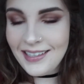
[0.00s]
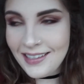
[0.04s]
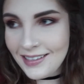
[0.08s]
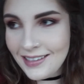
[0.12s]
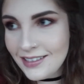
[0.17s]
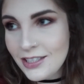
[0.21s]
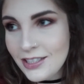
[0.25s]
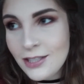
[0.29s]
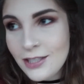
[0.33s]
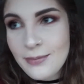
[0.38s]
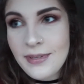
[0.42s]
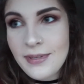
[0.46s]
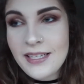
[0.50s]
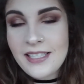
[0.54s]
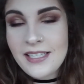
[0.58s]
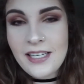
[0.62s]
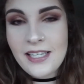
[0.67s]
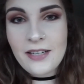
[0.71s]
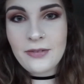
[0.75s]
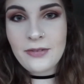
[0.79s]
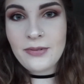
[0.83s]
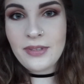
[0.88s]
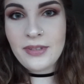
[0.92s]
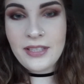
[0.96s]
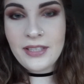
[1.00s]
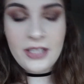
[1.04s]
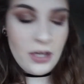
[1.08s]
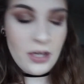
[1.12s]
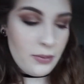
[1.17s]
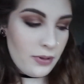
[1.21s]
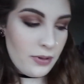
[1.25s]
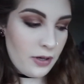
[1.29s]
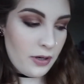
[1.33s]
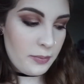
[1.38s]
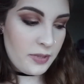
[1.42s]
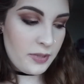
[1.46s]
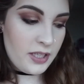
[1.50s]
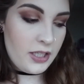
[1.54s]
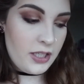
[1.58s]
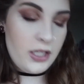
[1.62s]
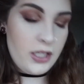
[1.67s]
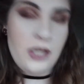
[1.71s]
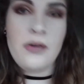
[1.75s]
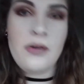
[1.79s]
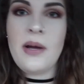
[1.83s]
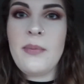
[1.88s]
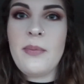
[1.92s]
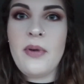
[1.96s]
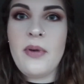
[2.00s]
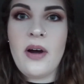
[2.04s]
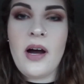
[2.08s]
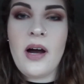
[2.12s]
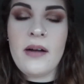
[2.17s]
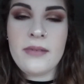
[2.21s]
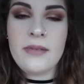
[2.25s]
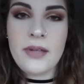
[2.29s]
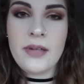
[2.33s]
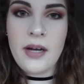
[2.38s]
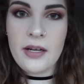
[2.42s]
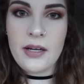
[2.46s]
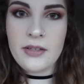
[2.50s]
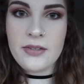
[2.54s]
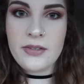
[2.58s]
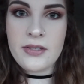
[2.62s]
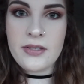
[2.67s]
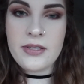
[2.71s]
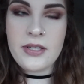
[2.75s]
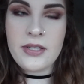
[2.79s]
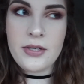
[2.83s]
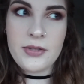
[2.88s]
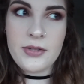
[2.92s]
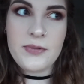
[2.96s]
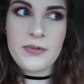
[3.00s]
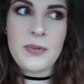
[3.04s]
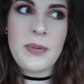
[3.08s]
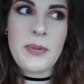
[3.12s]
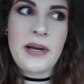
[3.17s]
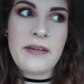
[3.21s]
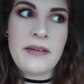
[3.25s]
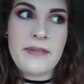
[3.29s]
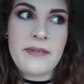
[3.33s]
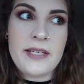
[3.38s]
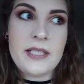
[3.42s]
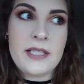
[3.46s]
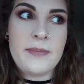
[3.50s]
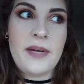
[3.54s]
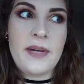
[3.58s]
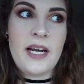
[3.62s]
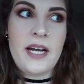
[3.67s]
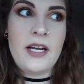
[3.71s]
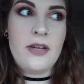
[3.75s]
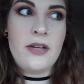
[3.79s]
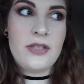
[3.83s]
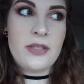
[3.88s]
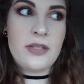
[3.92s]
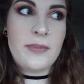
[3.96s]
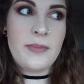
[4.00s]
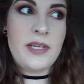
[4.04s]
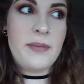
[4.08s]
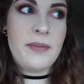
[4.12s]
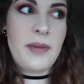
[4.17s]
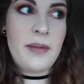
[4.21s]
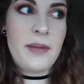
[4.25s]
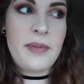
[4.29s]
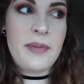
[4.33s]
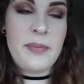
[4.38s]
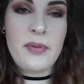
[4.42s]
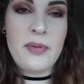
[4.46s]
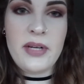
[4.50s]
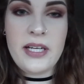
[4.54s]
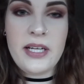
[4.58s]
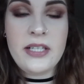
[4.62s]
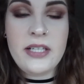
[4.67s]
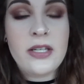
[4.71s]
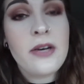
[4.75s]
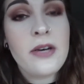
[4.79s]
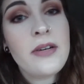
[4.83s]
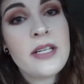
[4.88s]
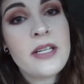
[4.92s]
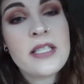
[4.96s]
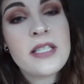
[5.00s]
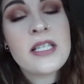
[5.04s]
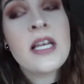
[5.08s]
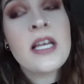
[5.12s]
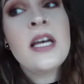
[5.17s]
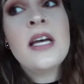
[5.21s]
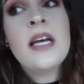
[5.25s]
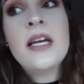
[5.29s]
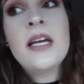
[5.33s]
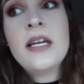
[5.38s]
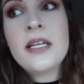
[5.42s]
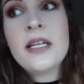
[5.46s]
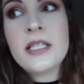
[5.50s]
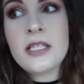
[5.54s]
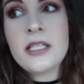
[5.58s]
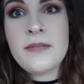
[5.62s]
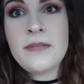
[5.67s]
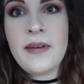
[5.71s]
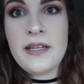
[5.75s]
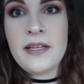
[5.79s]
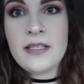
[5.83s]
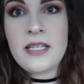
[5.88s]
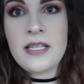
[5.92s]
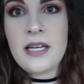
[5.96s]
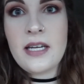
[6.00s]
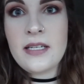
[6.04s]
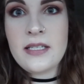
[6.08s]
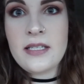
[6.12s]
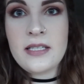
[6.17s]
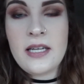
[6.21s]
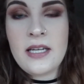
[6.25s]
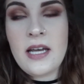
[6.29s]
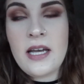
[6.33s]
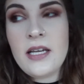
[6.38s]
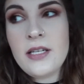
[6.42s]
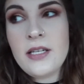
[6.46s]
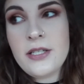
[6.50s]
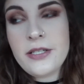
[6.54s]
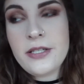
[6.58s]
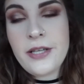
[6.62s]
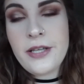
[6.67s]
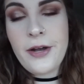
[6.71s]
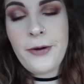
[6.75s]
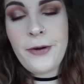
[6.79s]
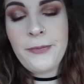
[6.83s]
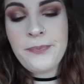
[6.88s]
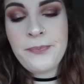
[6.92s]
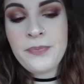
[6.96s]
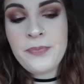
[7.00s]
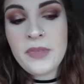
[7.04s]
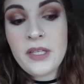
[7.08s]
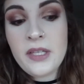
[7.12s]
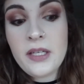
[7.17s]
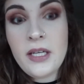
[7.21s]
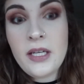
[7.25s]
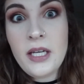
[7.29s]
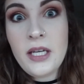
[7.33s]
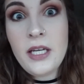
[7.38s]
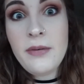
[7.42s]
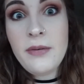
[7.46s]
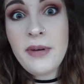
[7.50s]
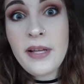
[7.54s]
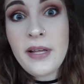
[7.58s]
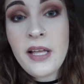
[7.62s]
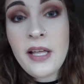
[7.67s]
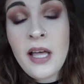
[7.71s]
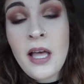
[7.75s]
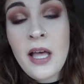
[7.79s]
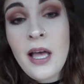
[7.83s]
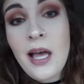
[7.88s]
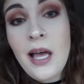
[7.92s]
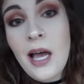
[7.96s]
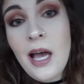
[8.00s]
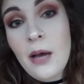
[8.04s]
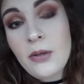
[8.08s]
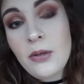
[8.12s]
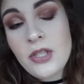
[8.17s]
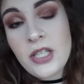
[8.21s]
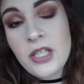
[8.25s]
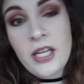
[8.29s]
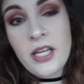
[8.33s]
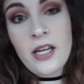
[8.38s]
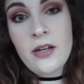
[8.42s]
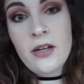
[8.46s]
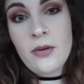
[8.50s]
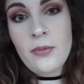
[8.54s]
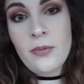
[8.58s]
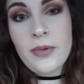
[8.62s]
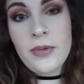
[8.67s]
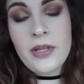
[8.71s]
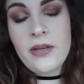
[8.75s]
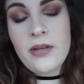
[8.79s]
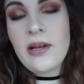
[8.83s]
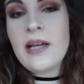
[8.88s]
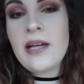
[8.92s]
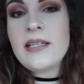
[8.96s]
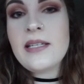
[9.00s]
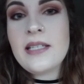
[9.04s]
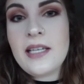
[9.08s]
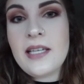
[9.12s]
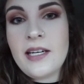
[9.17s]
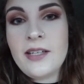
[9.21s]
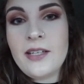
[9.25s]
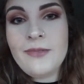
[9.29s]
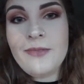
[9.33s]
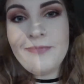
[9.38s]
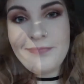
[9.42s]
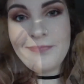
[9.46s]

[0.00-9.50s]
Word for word: just because I don't really know what I'm going to do. I brought avocados and toast for breakfast, but I know somebody might be bringing donuts because it's Valentine's Day. So anyway, I'll check in with you guys later.